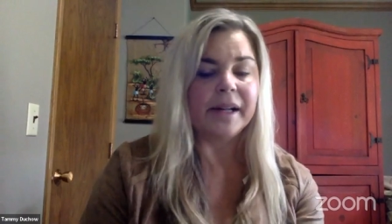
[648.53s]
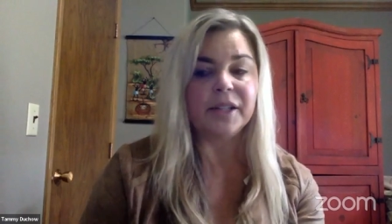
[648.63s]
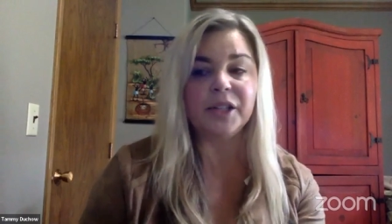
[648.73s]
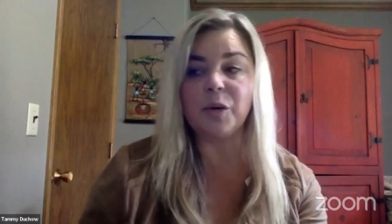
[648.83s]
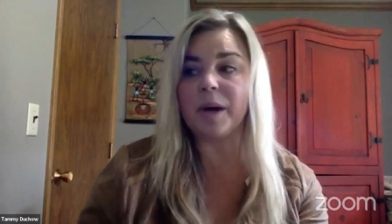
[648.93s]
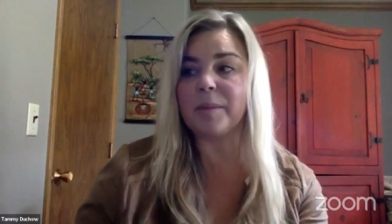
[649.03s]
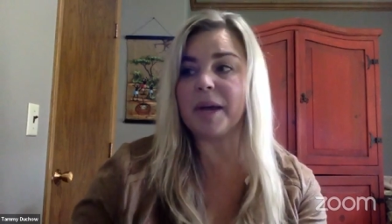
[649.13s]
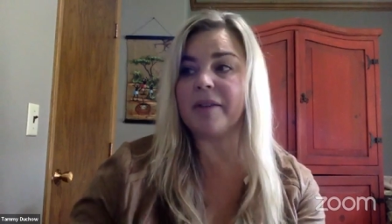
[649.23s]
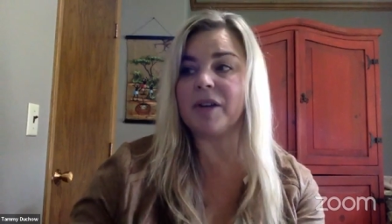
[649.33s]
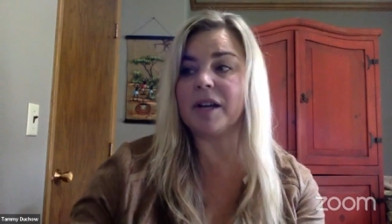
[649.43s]
I know
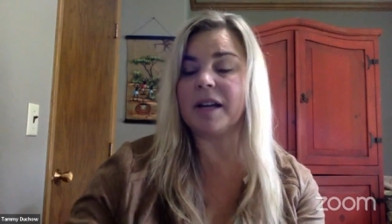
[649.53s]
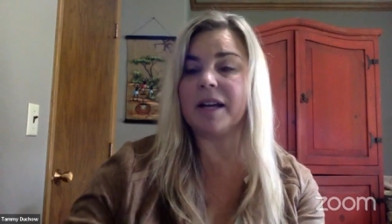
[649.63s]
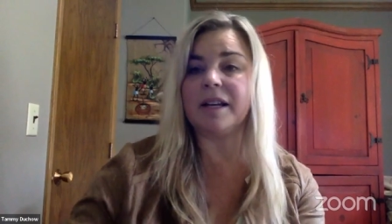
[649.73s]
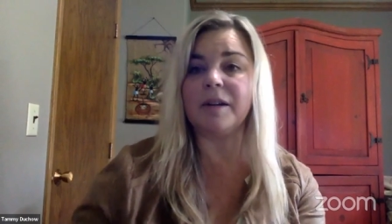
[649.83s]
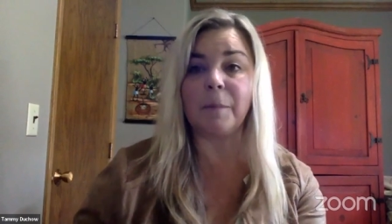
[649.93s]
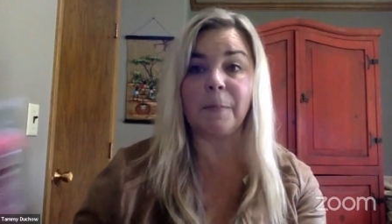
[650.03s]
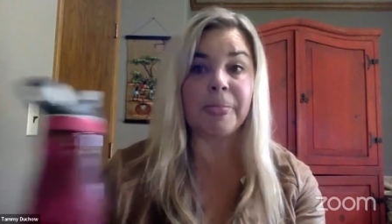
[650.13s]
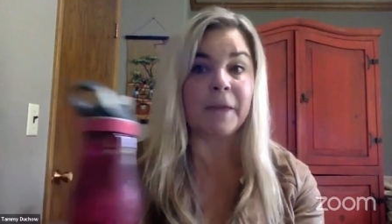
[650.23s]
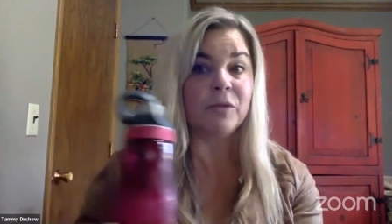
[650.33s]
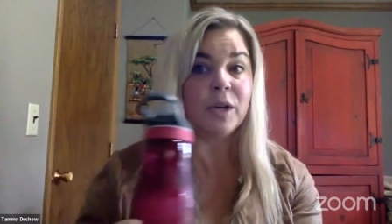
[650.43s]
I'm having a
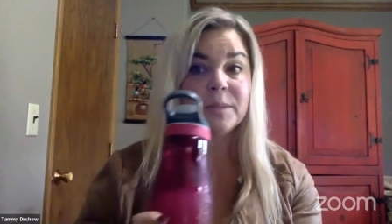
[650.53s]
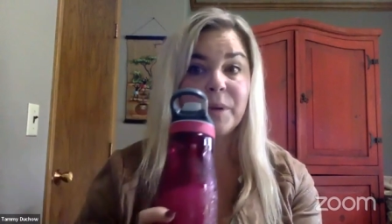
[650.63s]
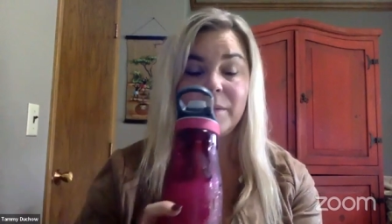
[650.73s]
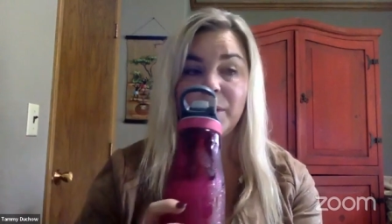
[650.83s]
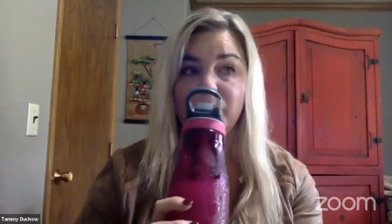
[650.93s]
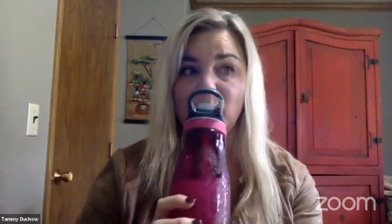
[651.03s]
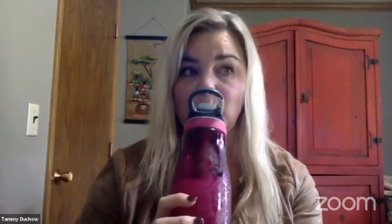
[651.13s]
voice problem.